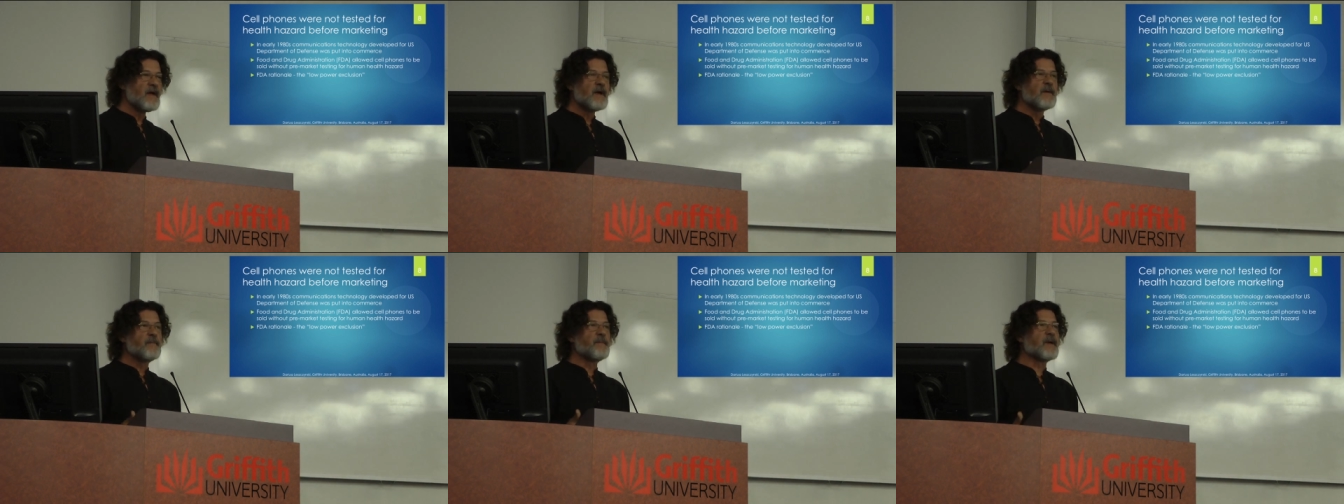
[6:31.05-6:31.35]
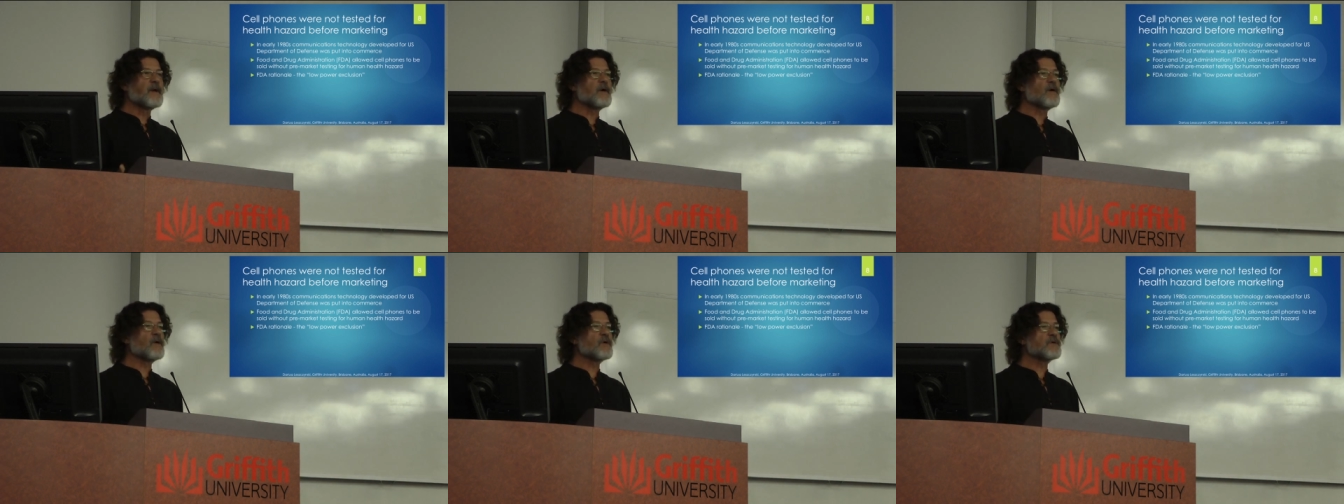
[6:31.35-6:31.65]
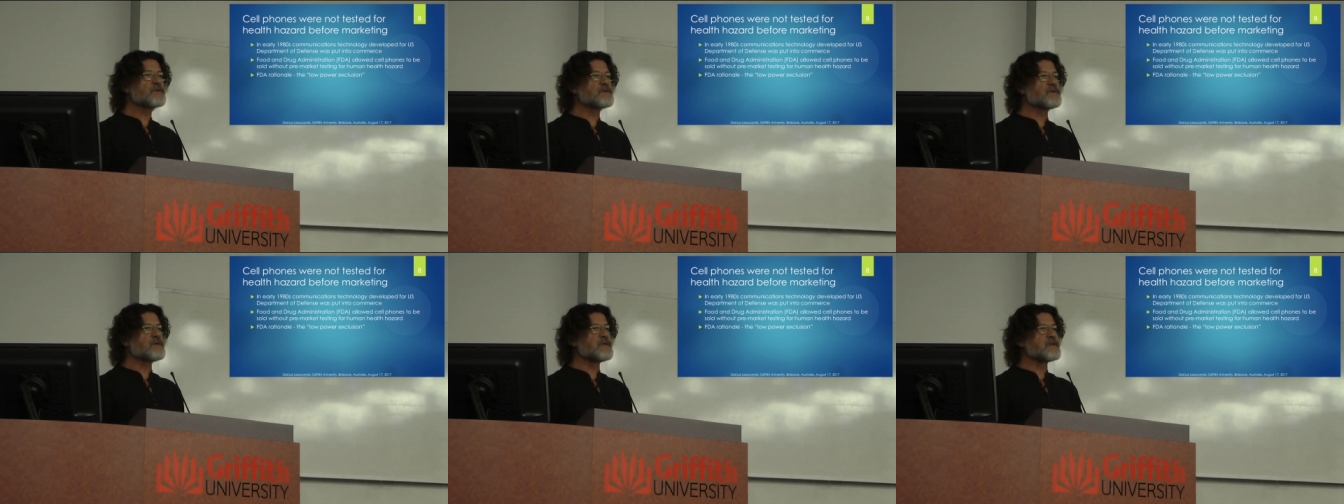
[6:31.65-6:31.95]

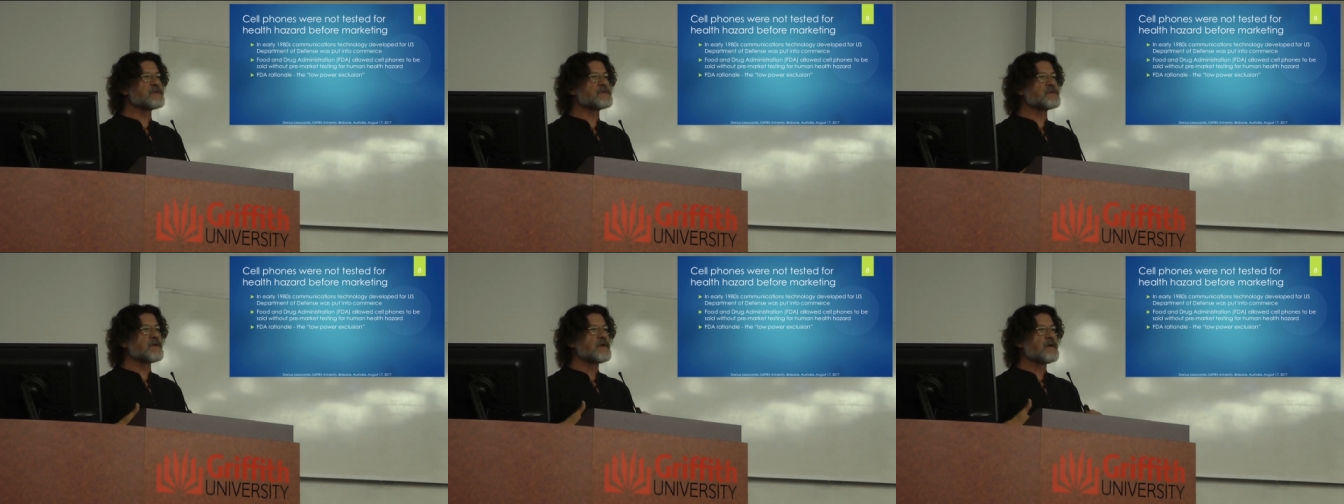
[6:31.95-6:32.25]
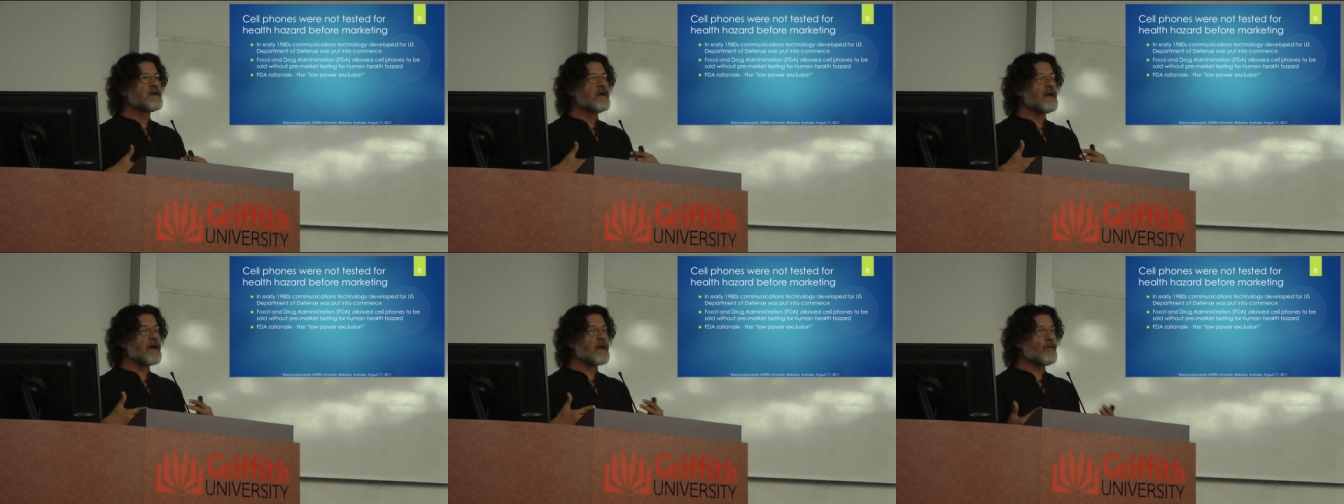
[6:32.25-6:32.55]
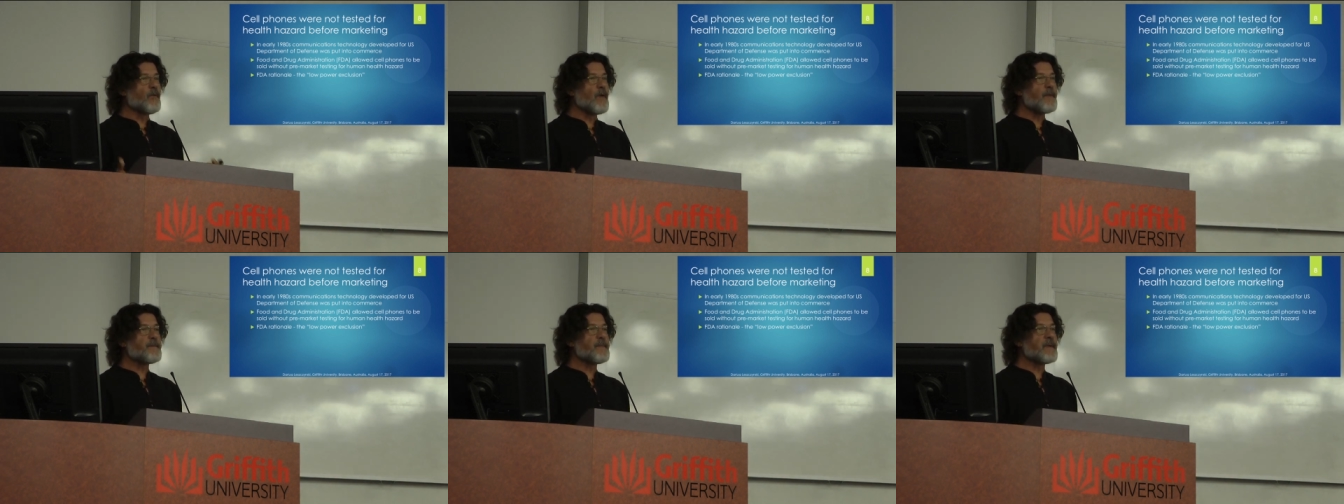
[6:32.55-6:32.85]
because this
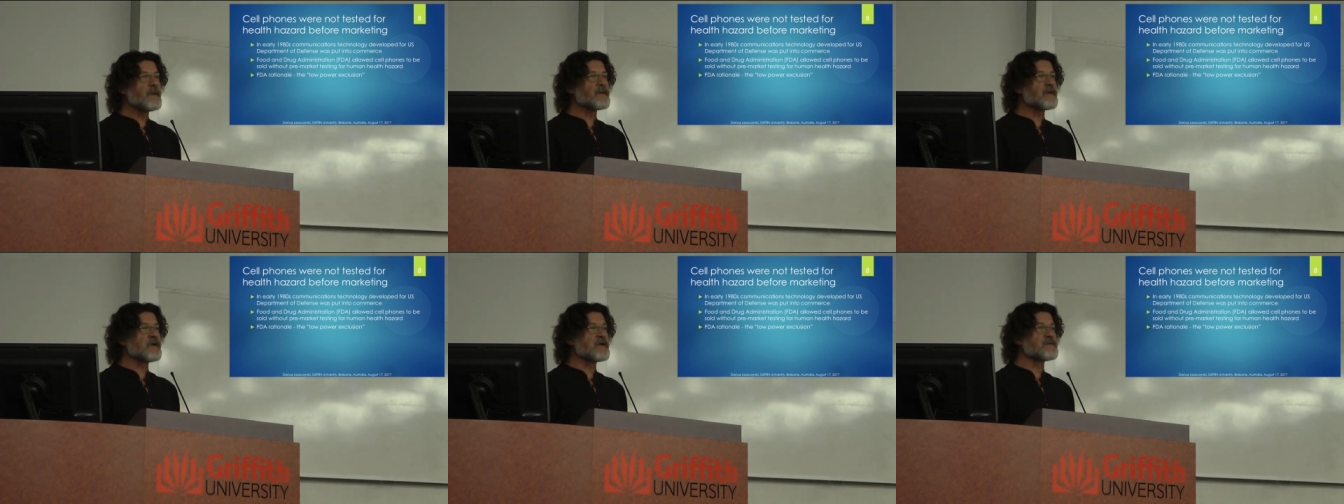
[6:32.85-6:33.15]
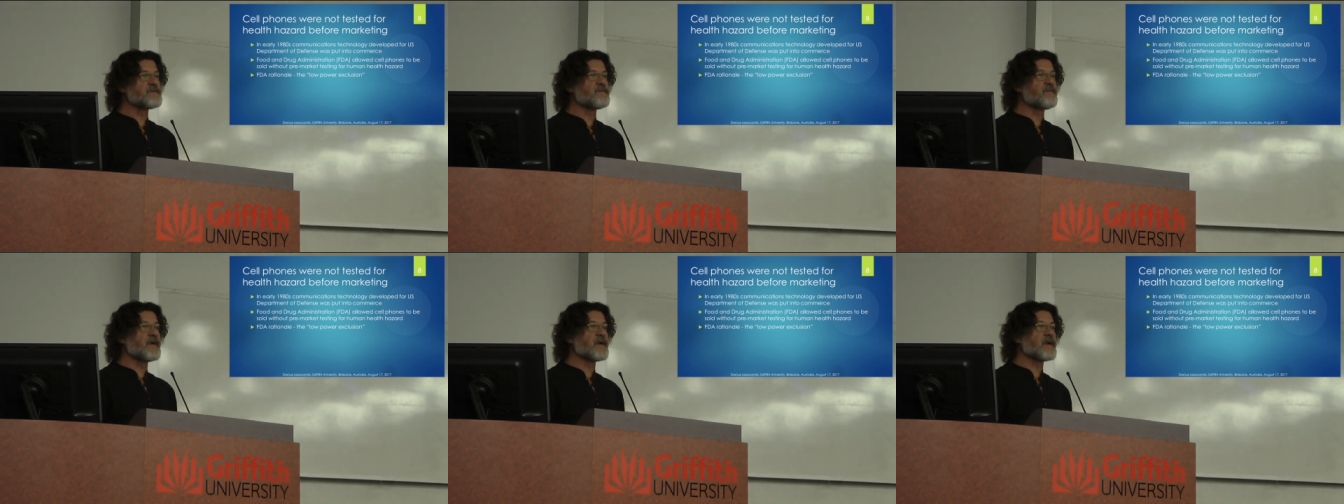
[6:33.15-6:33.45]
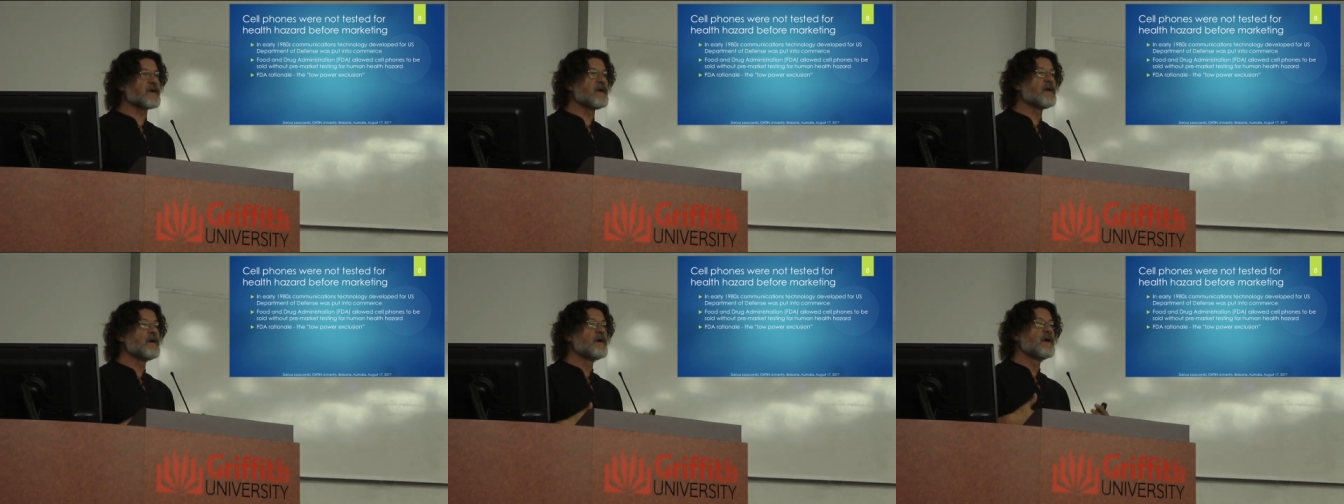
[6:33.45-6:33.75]
equipment has
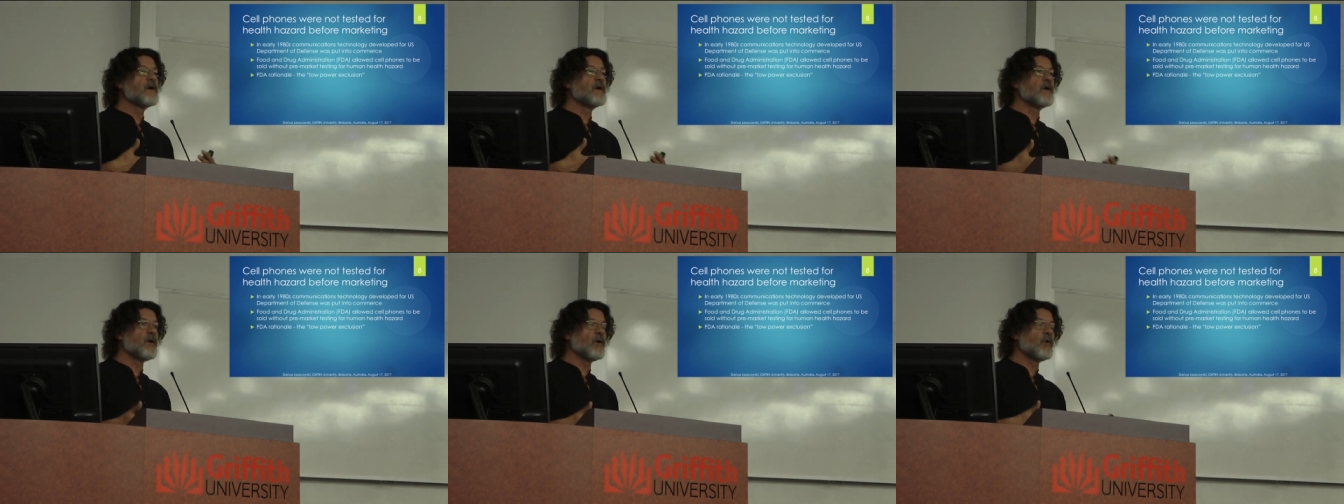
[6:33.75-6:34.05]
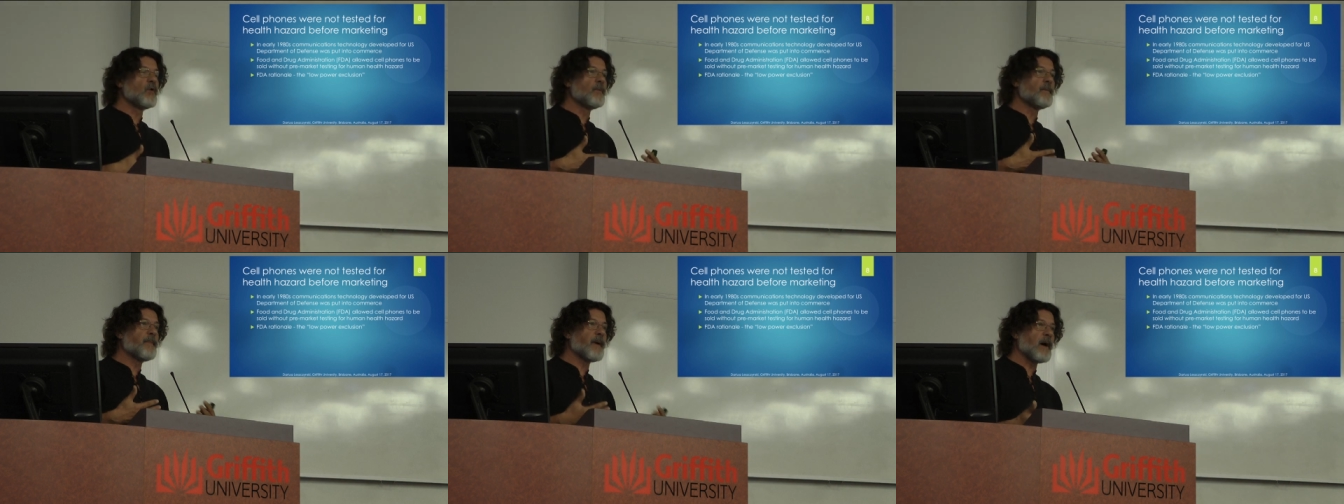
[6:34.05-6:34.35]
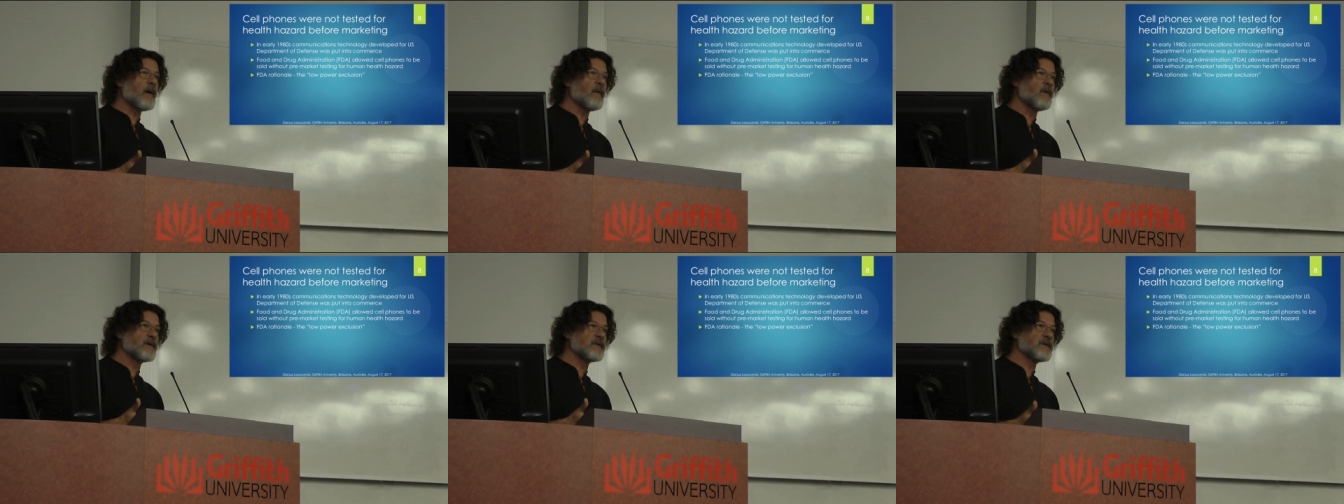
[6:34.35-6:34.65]
very low
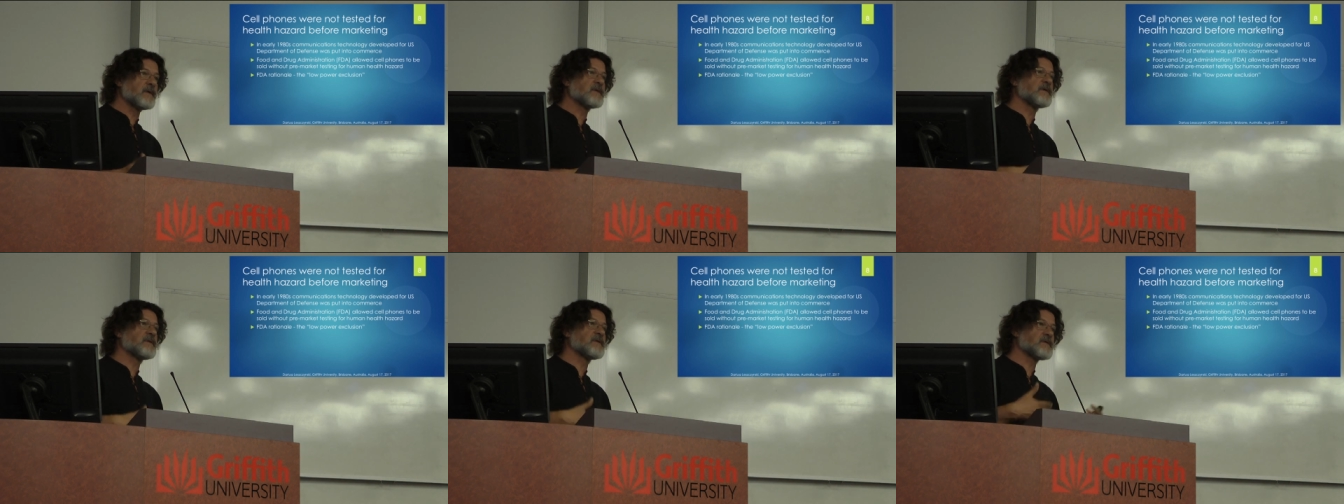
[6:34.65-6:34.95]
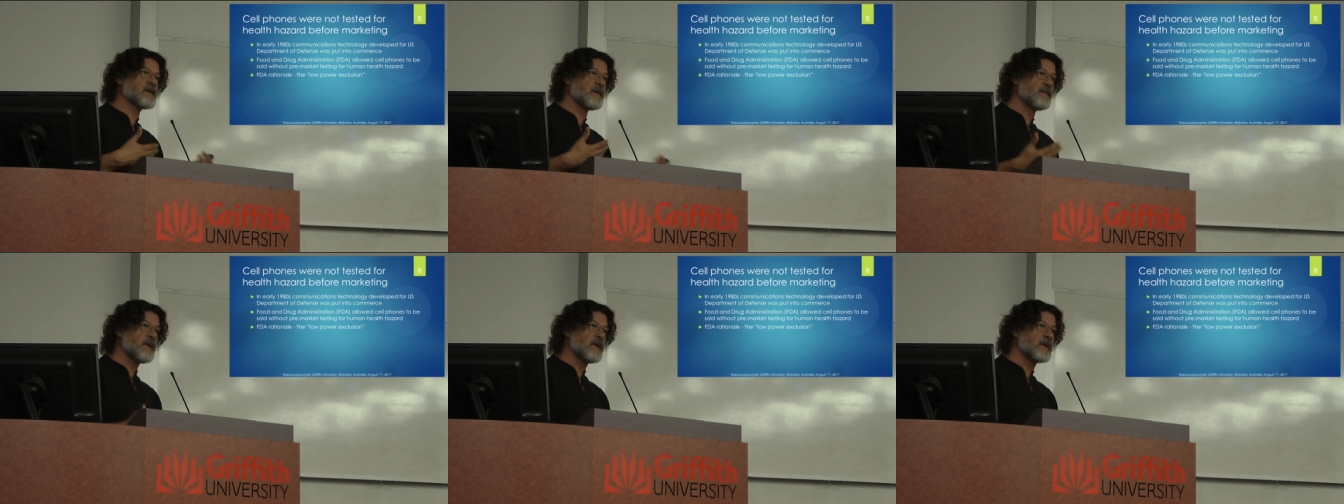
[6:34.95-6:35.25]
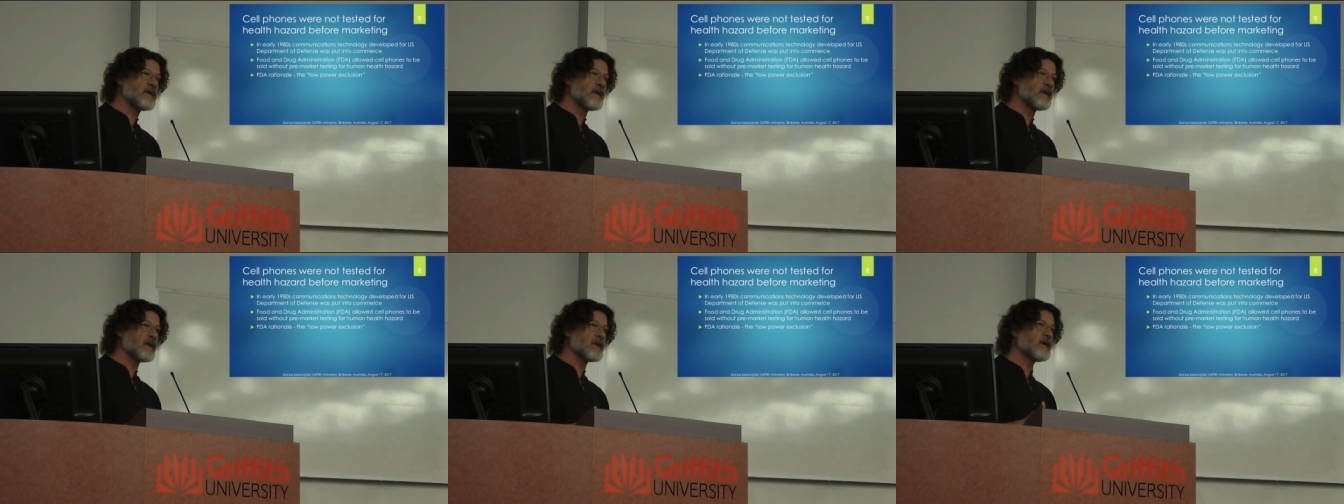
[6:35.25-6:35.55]
power that it's
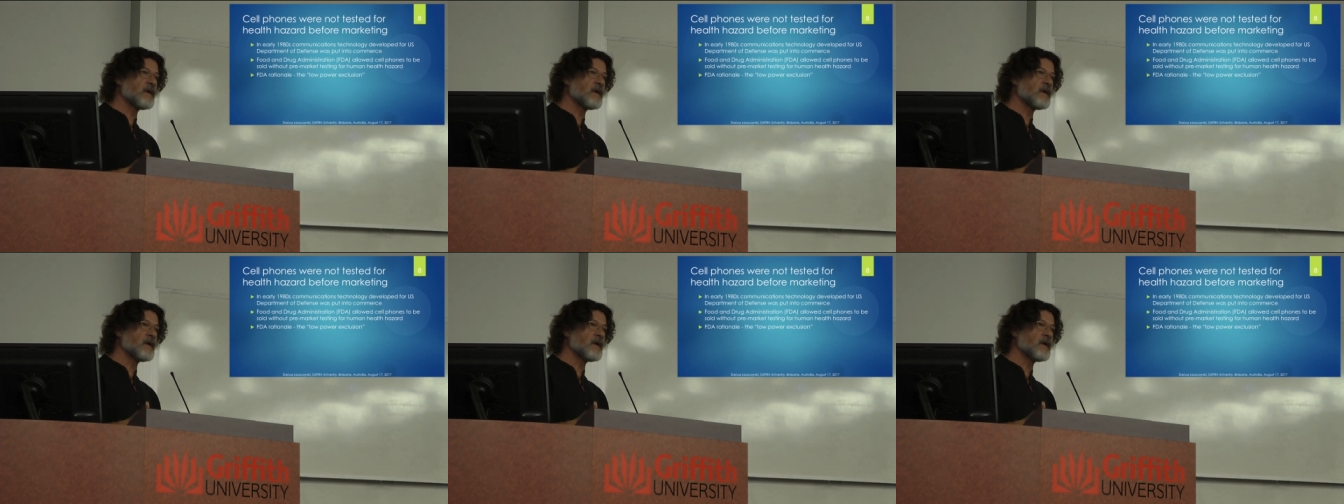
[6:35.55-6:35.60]
emitting.